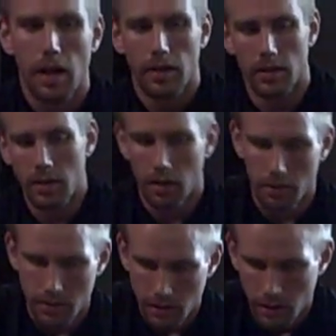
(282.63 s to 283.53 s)
the
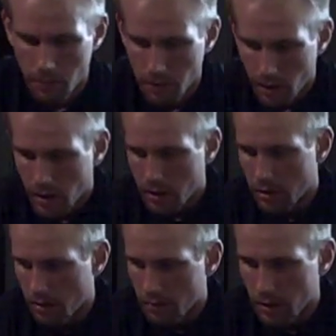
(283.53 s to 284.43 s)
toe isn't up,
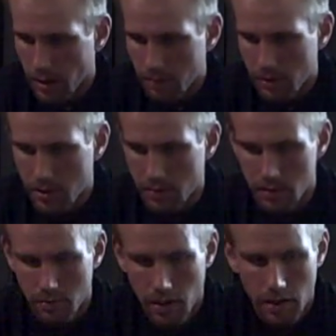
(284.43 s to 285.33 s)
you're not really getting much of a
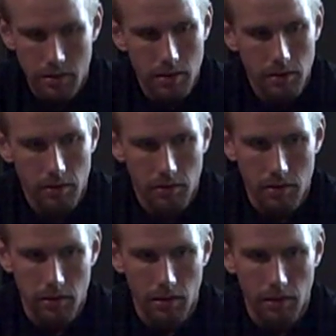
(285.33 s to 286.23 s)
stretch. You're
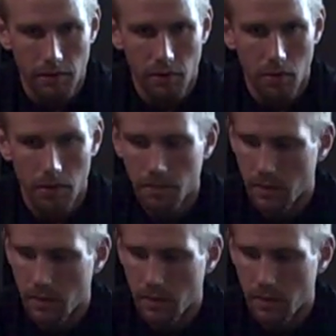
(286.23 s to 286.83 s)
just leaning forward.